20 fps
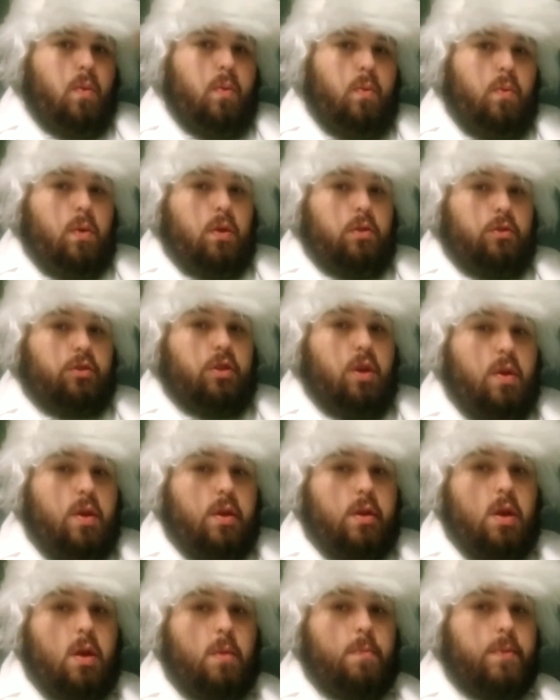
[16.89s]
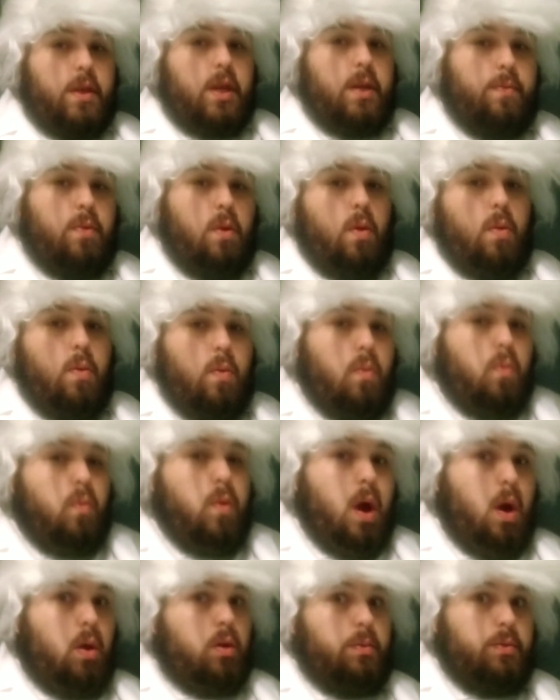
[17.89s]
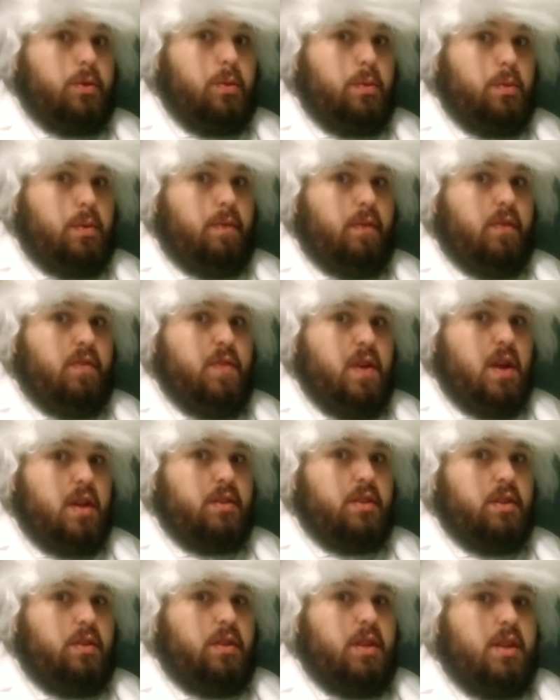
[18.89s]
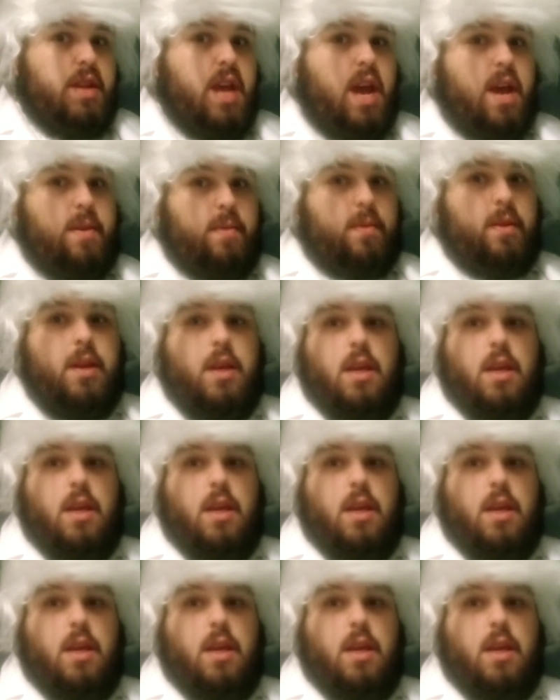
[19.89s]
What's going on, people? Welcome to another Thursday on the Den.